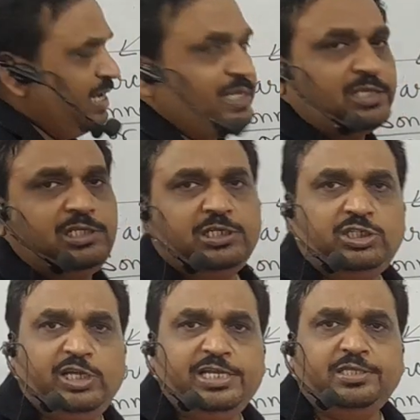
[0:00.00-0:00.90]
in the
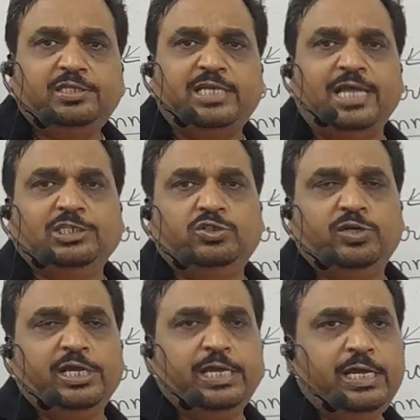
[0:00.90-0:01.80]
16th
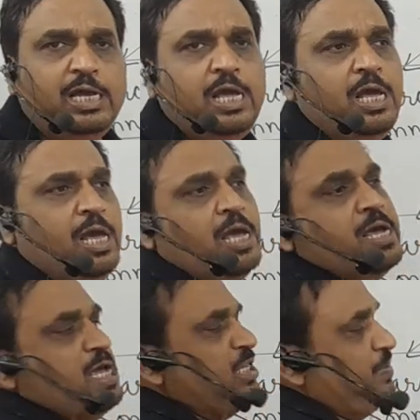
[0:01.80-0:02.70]
century
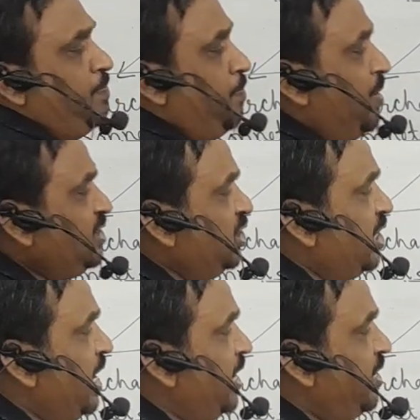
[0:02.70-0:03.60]
is much
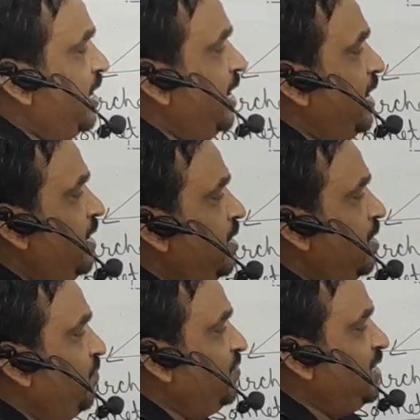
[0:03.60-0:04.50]
related
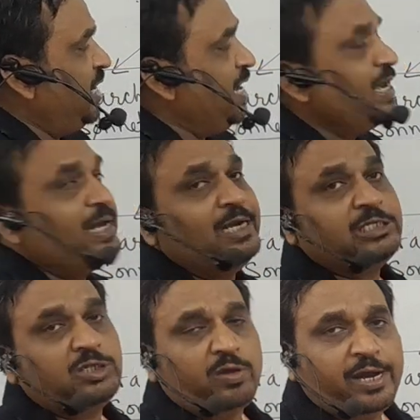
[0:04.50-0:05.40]
with English
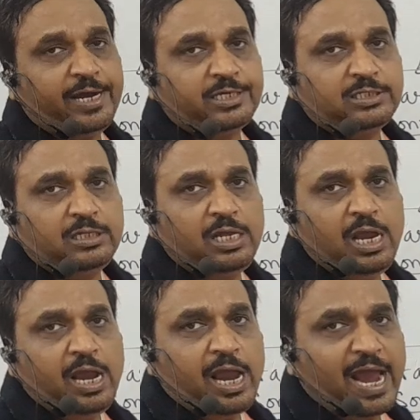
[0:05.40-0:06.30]
sonnets,
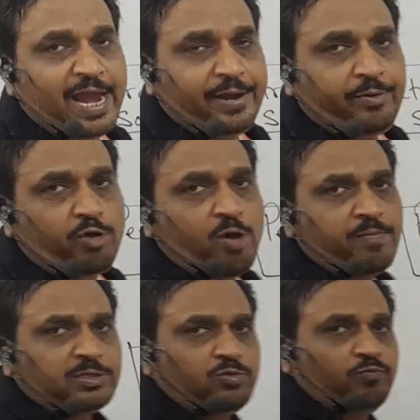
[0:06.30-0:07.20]
and
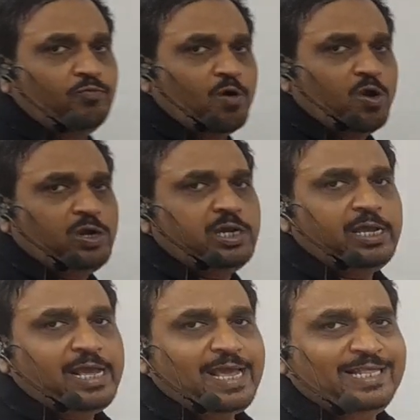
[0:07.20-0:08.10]
Thomas Watt
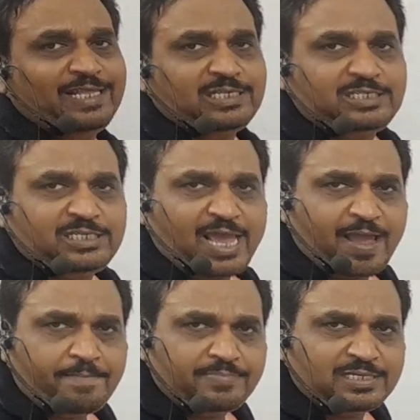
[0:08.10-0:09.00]
in the
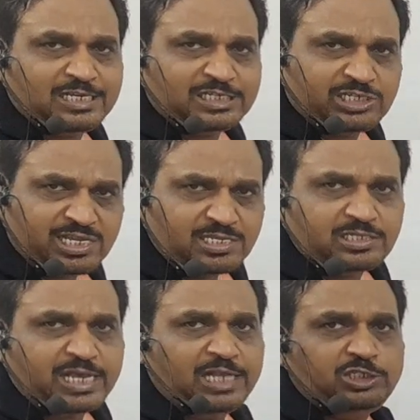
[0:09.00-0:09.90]
same 16th
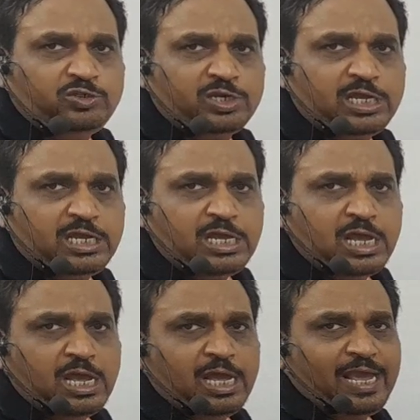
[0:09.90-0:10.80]
century
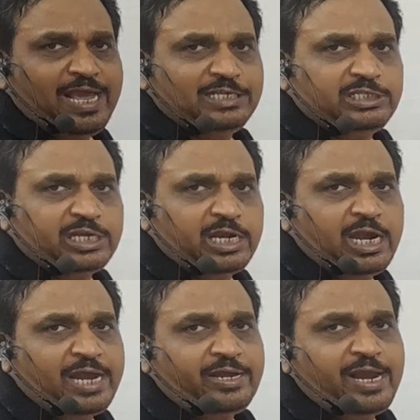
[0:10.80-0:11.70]
is
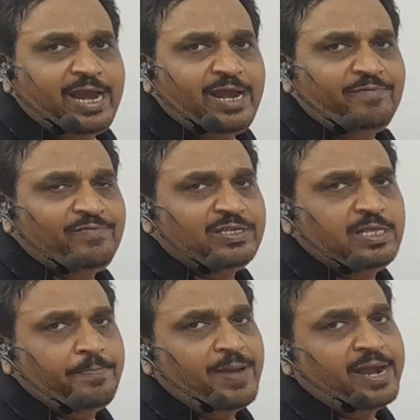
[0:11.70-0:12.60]
related with
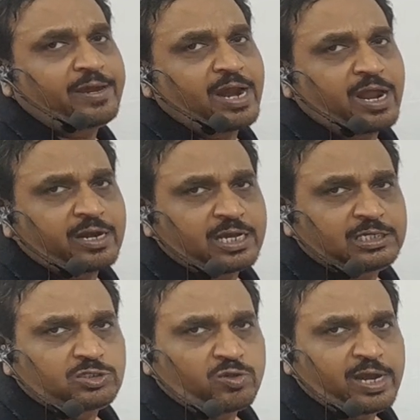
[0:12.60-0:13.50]
the
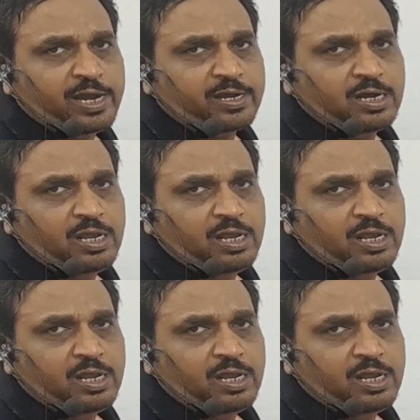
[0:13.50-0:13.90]
Petrarchan sonnet.